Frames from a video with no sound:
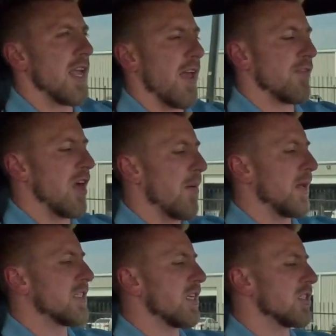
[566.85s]
have
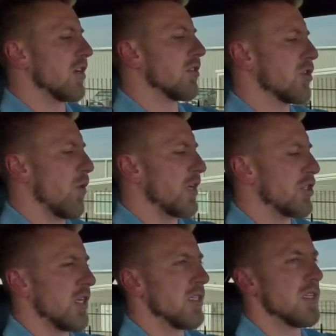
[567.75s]
comments, concerns,
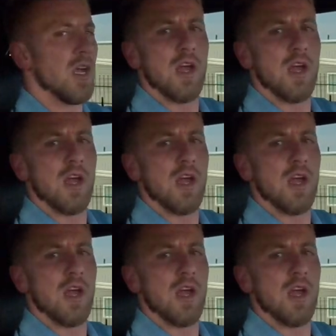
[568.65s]
questions,